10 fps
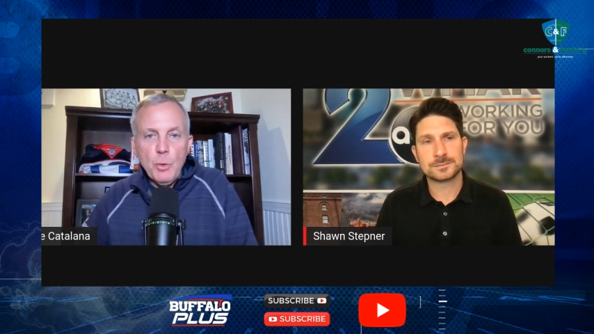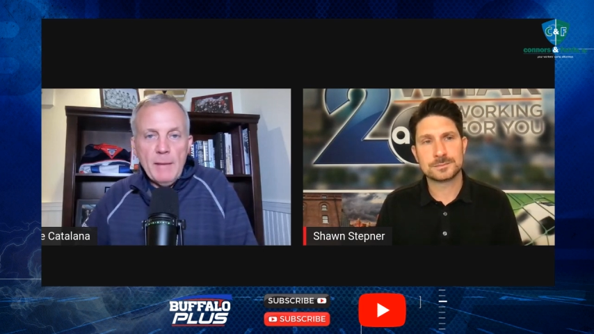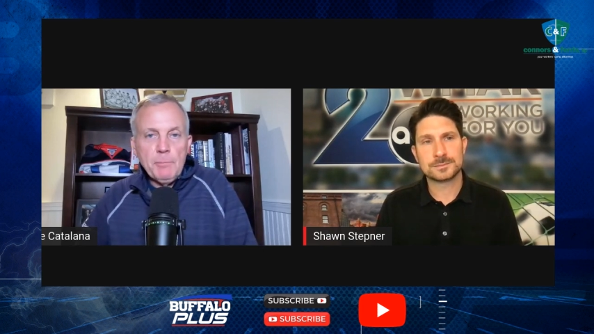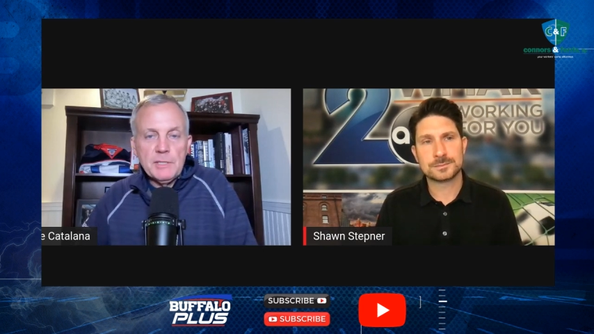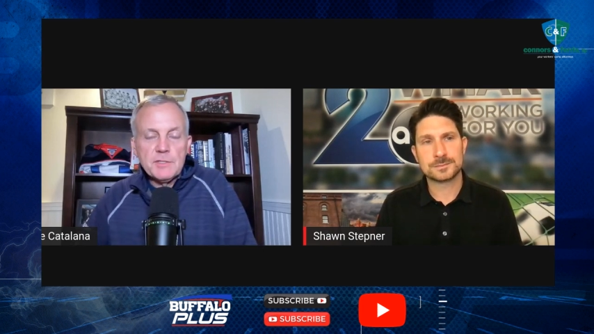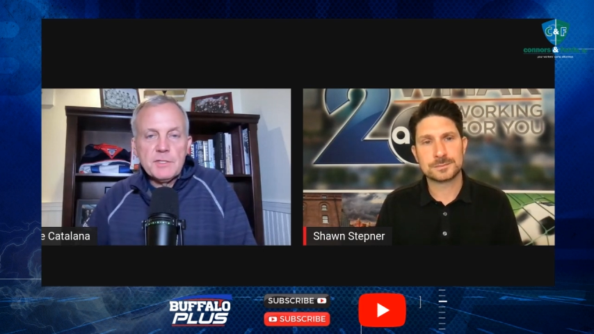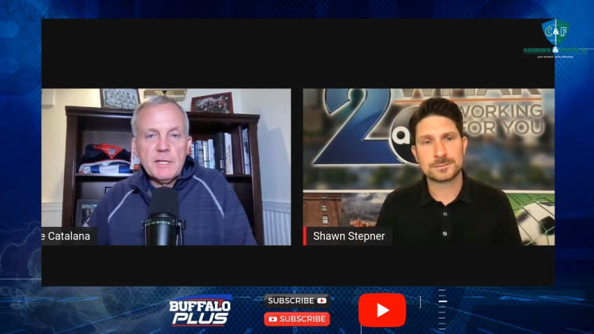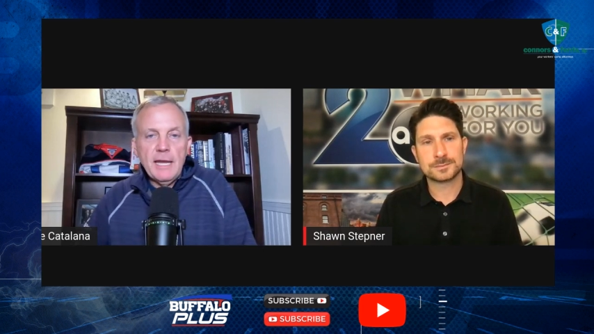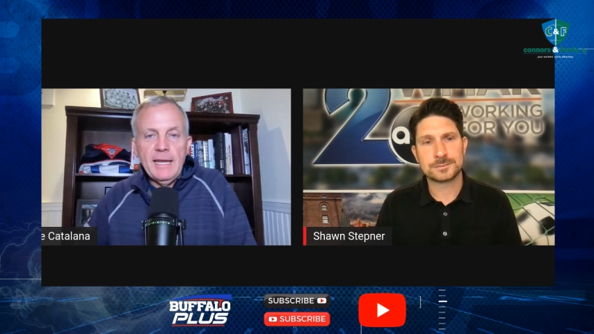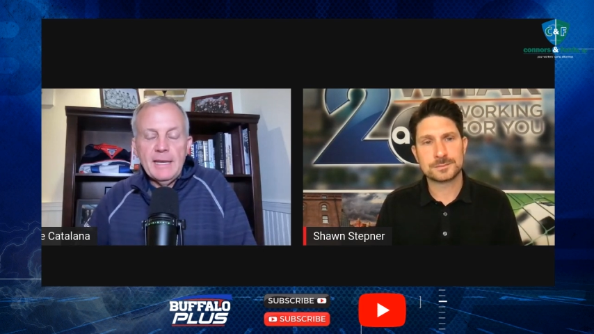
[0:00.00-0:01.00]
Speaker 1: weapons.
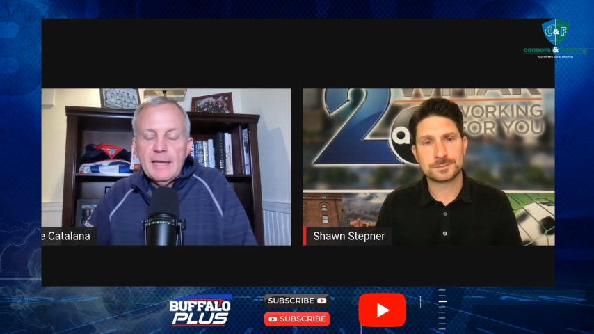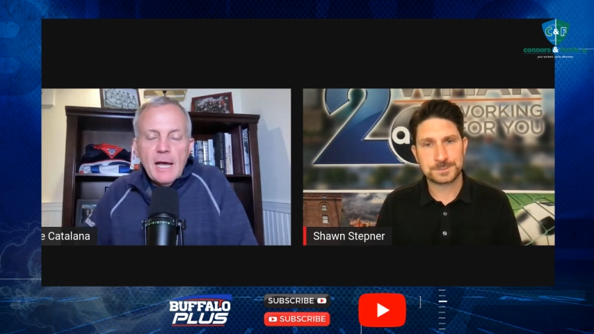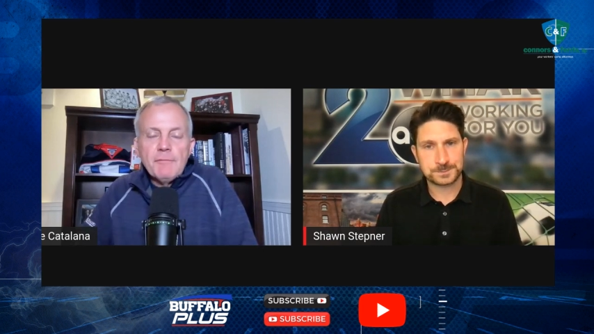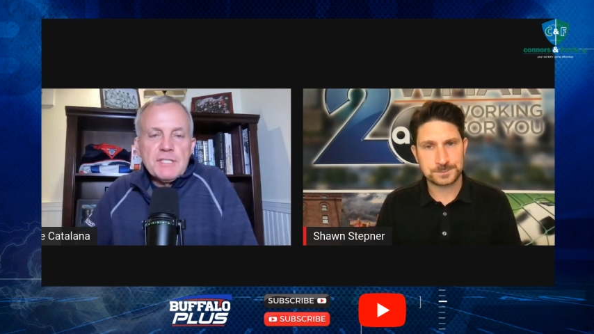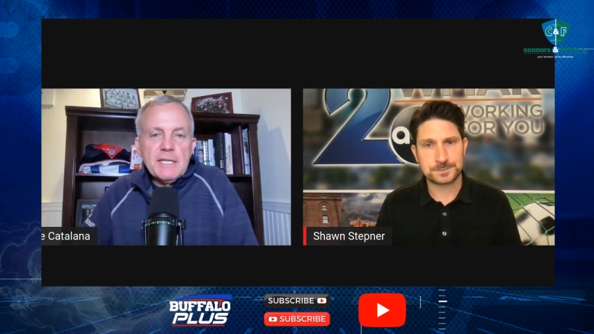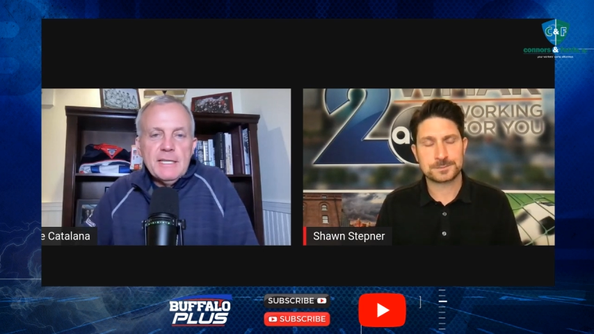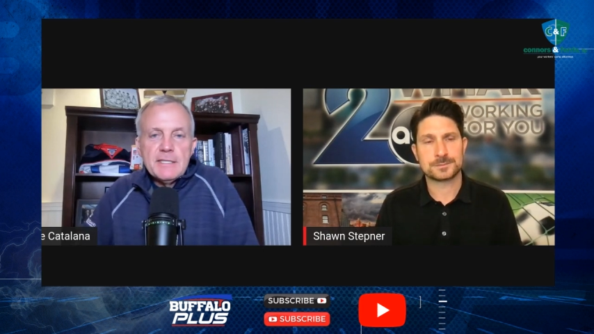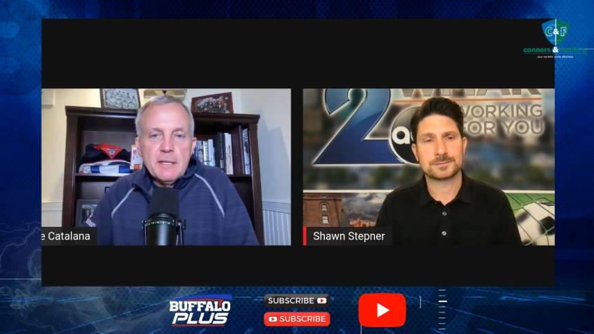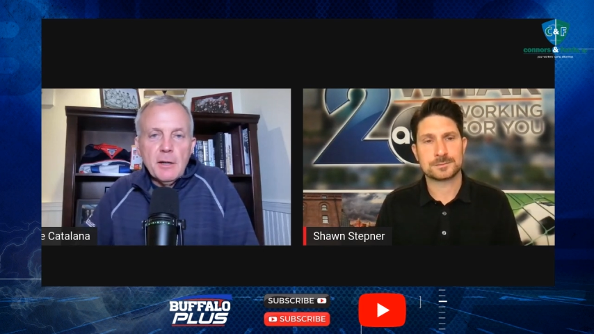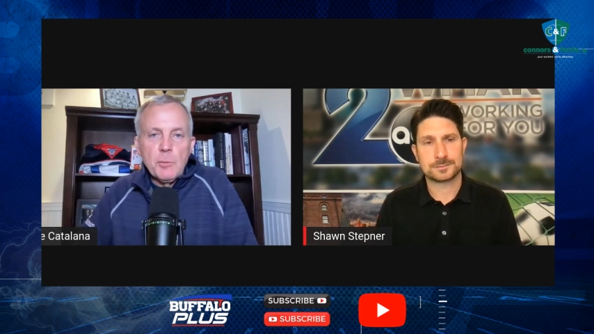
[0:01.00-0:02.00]
And obviously, he's
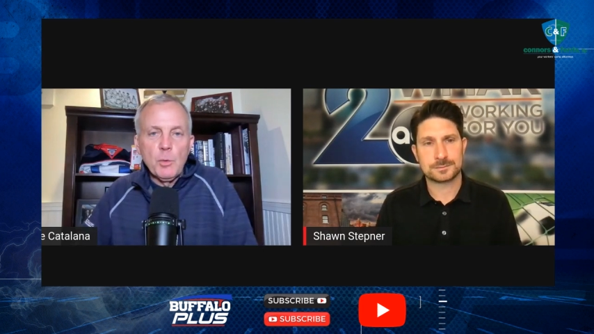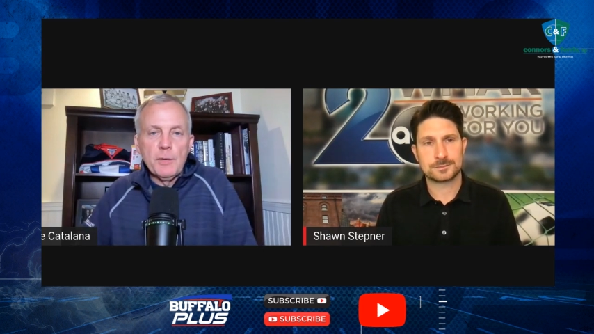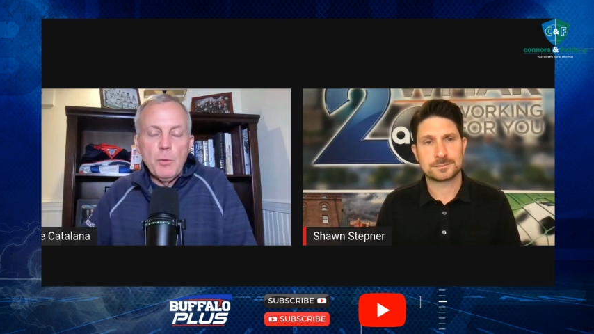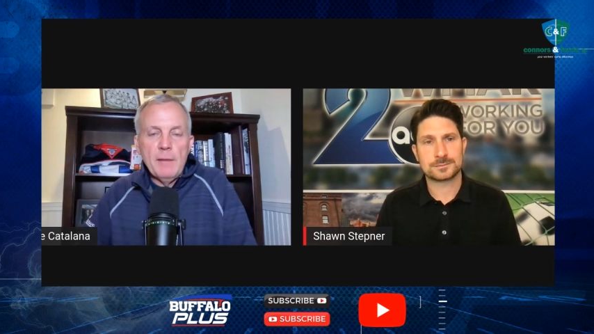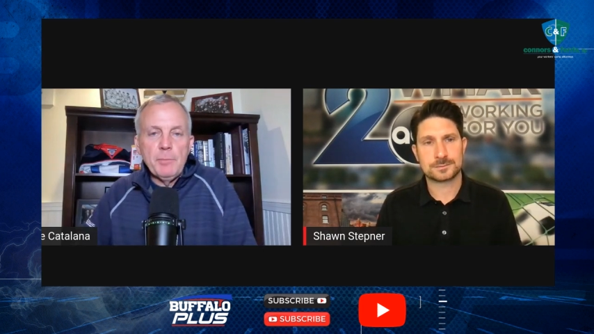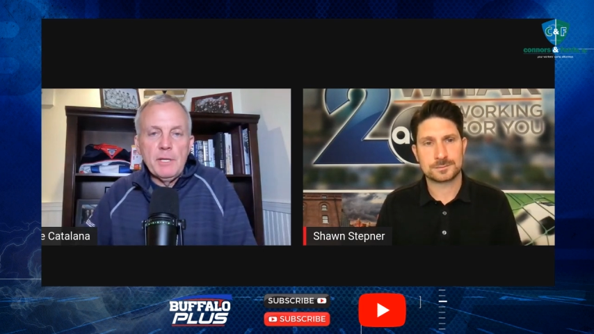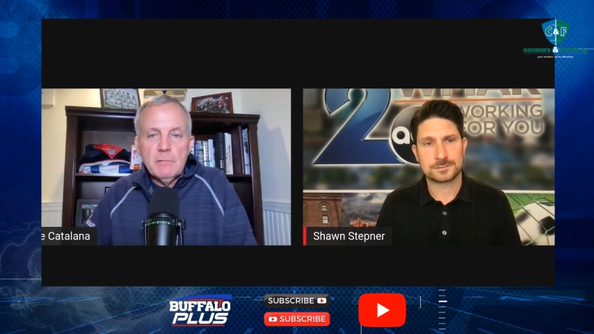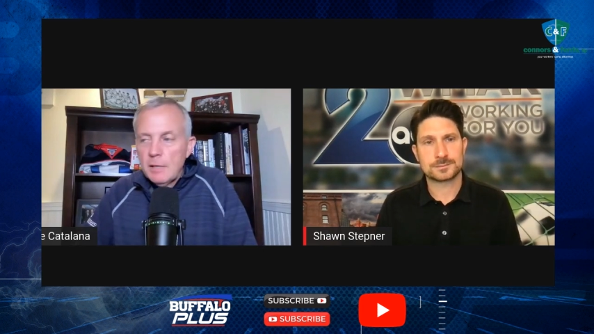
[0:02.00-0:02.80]
the number one weapon.